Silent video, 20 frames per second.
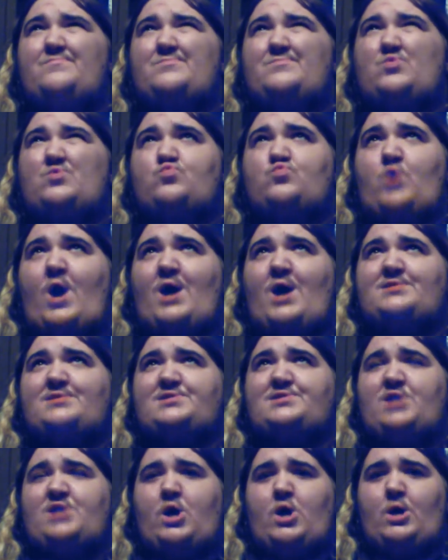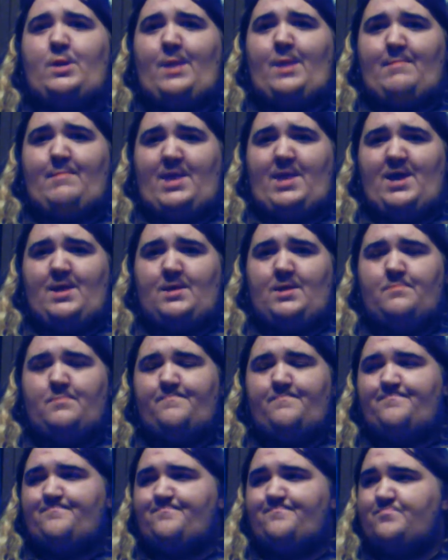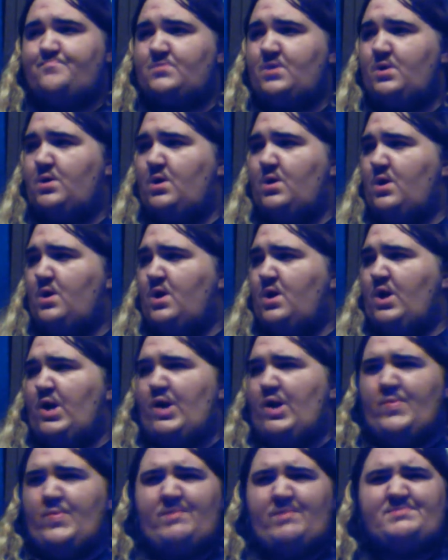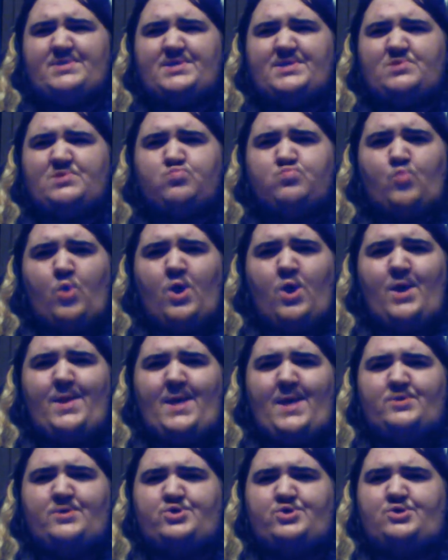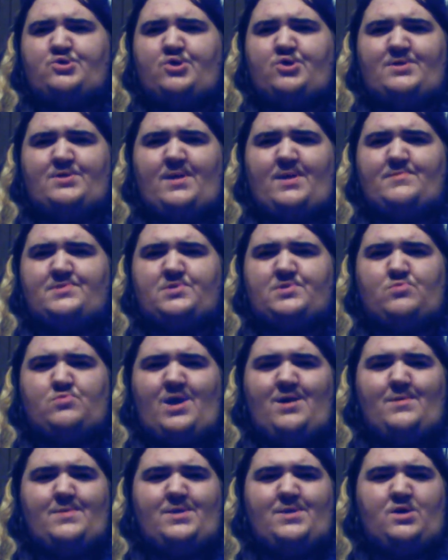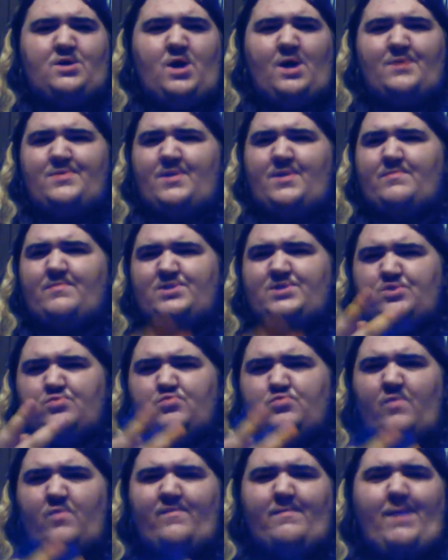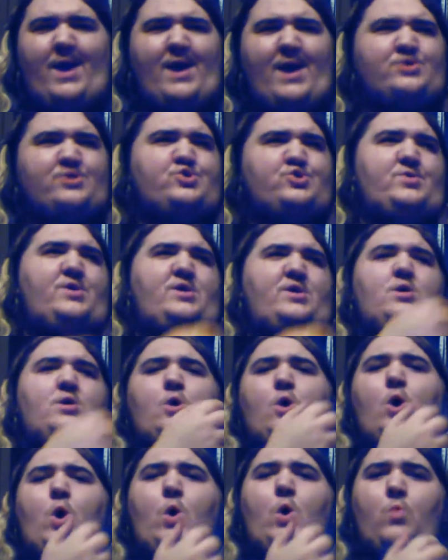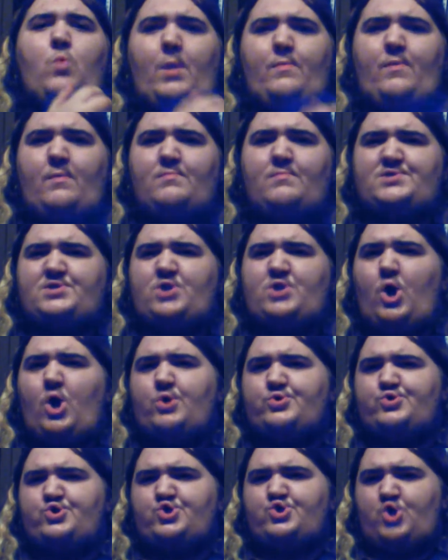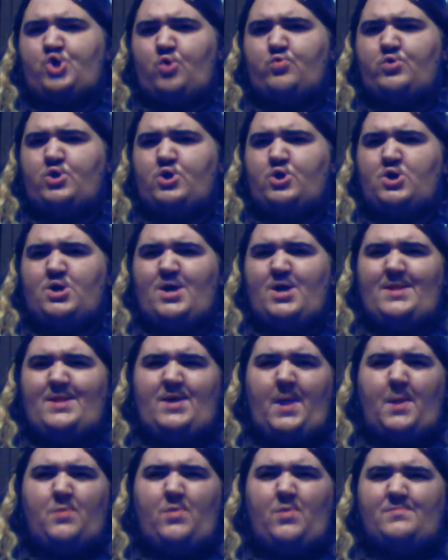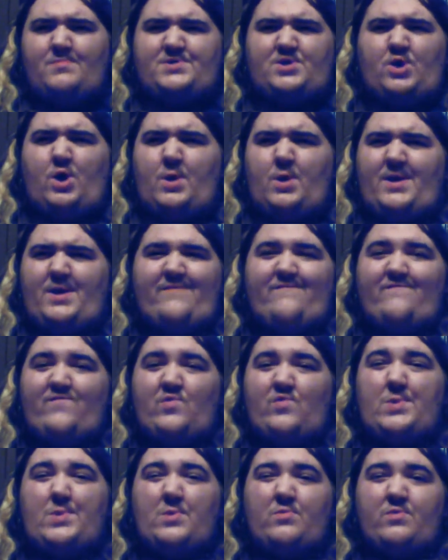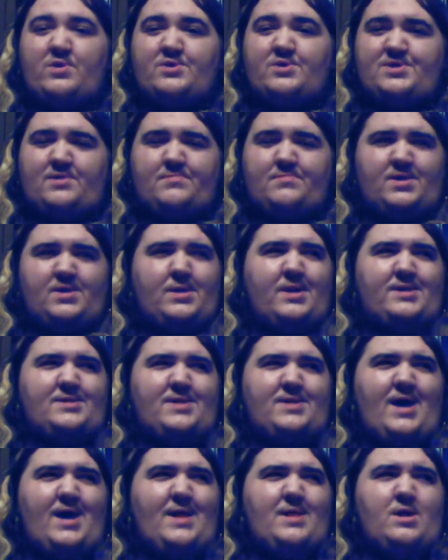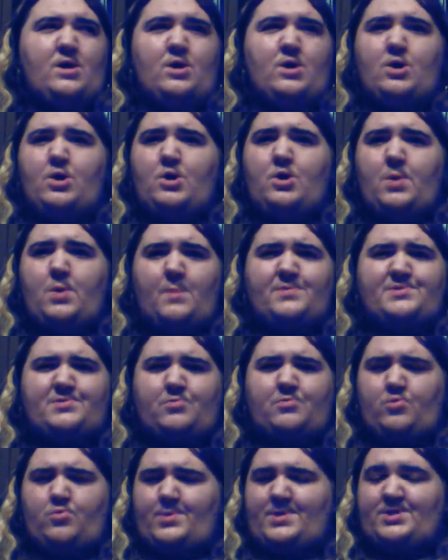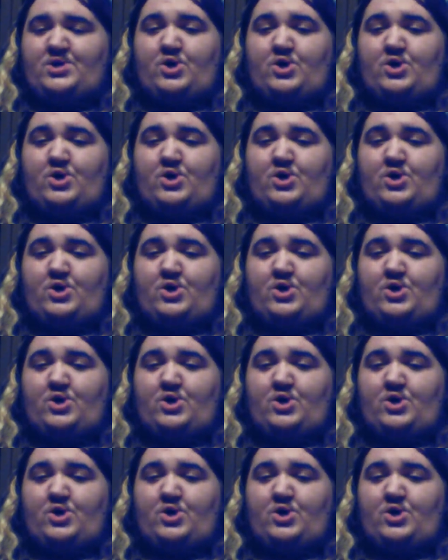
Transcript: Rockstar lemonade. There was this one energy drink that was around here. Uh, there were two of them actually. One of them was called Joker, and the other one was called like Voodoo or something like that. Those were really good.